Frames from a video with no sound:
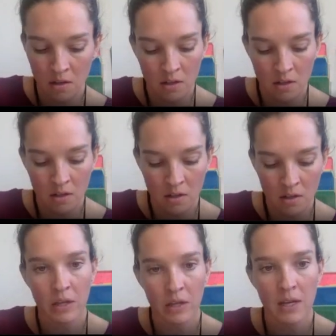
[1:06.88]
So
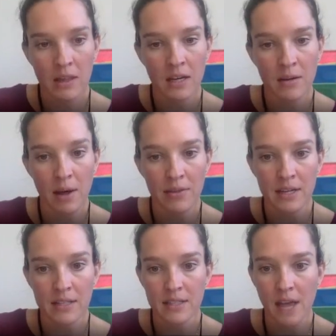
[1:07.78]
really we can think about
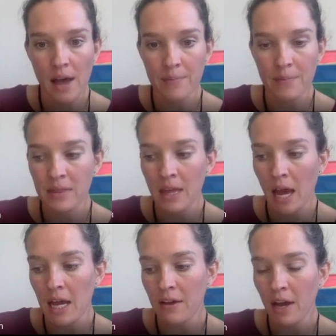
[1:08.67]
this,
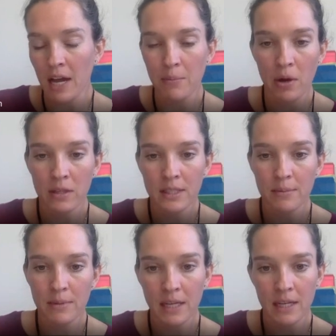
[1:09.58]
that if I put
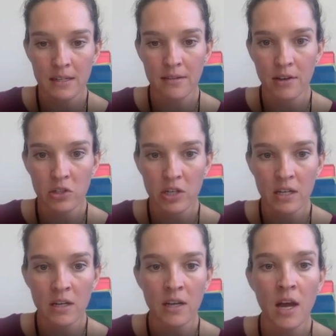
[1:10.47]
something into the
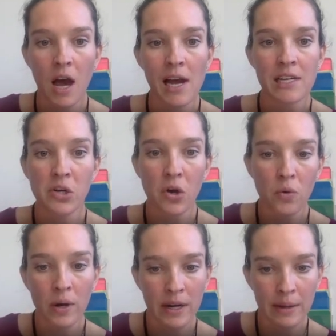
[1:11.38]
function, I know
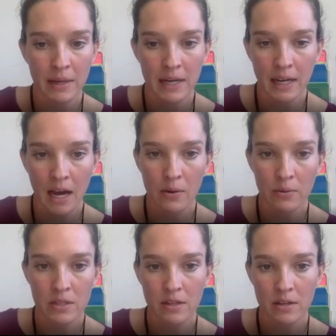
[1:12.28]
what I'm getting
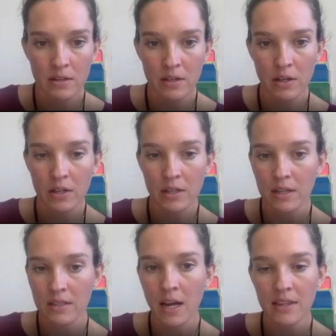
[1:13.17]
out.
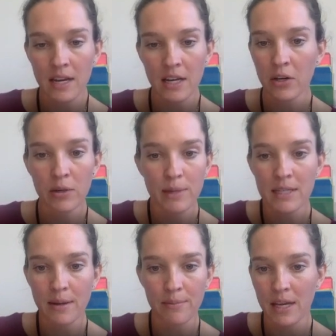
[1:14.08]
It's not that it could be
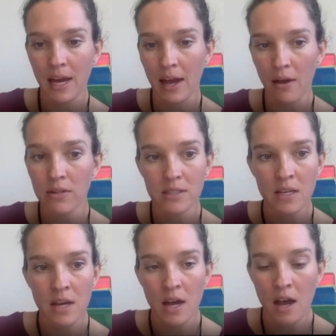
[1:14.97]
something else
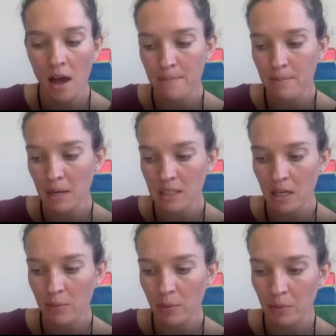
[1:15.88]
based
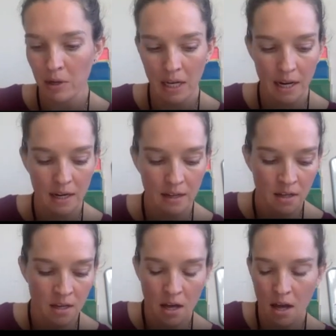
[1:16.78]
on what we're getting.
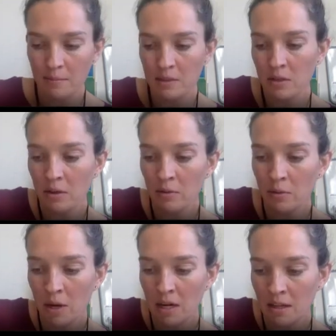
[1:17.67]
So
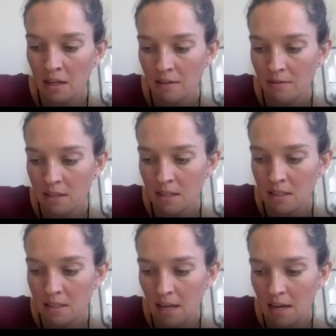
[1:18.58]
another way to think of this
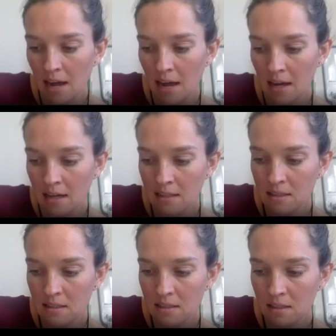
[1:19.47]
is that
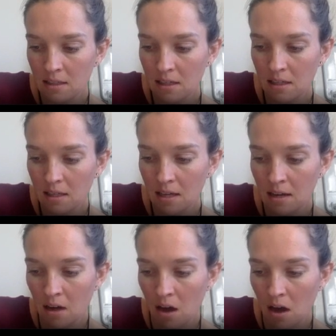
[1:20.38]
x
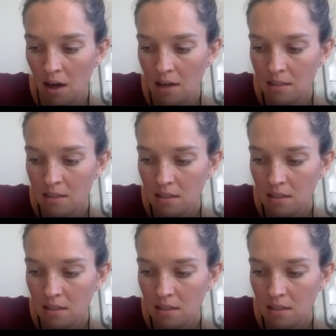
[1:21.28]
cannot